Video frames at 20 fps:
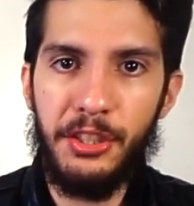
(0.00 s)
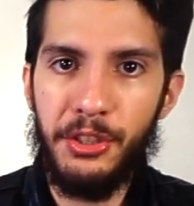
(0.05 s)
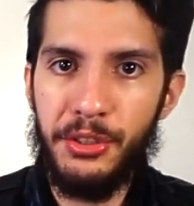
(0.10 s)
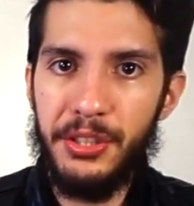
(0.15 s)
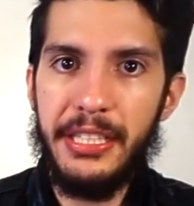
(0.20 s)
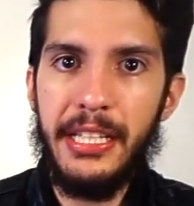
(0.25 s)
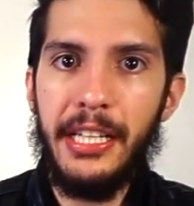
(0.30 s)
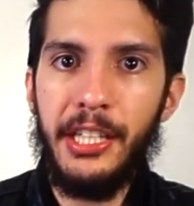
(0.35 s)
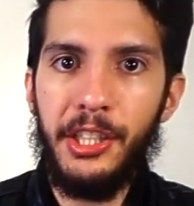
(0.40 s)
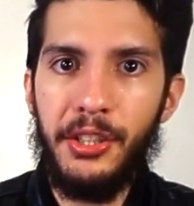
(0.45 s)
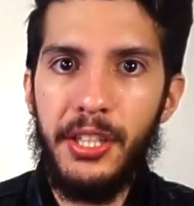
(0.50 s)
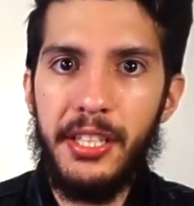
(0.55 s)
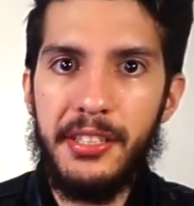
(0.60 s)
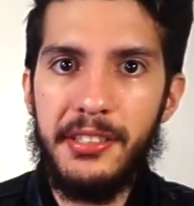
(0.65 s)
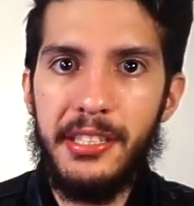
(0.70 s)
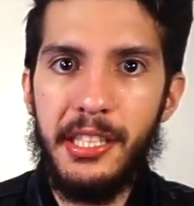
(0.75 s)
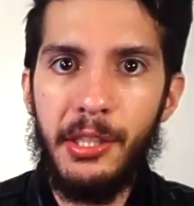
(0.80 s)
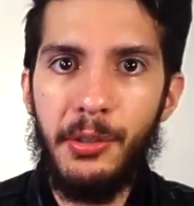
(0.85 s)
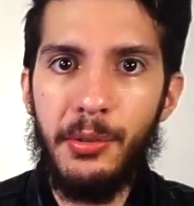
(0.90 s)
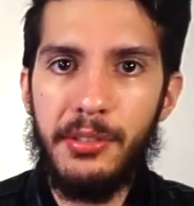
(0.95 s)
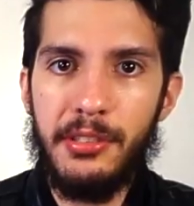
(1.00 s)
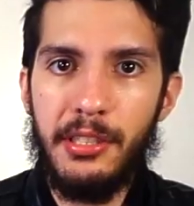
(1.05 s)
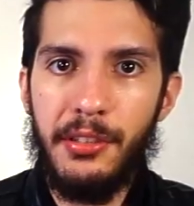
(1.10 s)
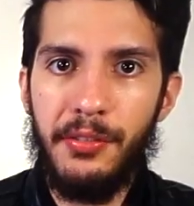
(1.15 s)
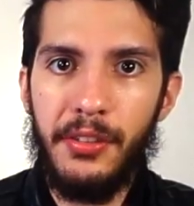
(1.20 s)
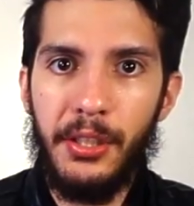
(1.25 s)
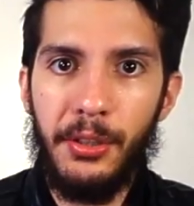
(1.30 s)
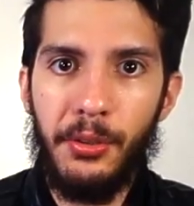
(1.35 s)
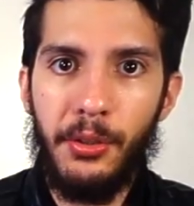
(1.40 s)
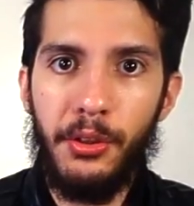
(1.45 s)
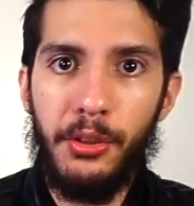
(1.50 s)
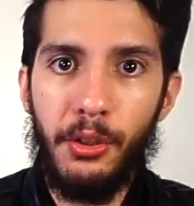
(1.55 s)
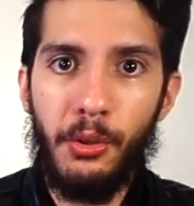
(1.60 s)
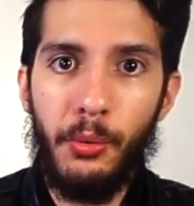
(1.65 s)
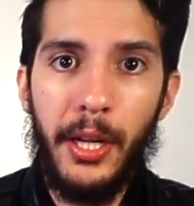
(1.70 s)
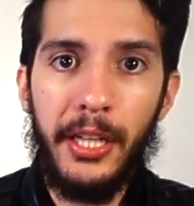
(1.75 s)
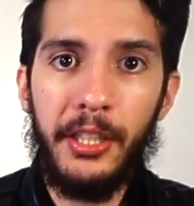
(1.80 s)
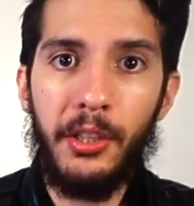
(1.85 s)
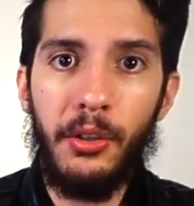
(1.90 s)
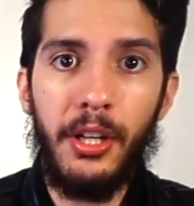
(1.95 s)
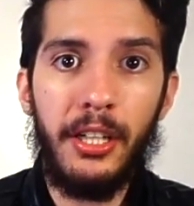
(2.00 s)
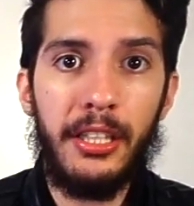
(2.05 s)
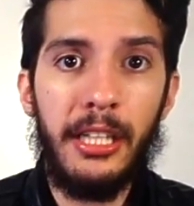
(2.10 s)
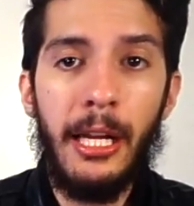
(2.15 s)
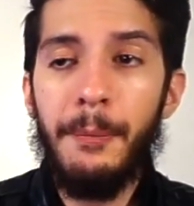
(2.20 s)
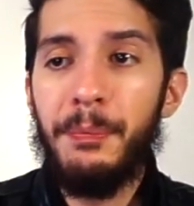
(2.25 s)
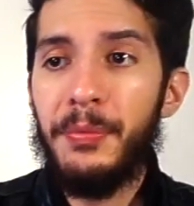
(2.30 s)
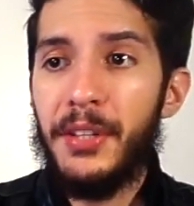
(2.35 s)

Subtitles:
during the end credit sequence of Thor Ragnarok.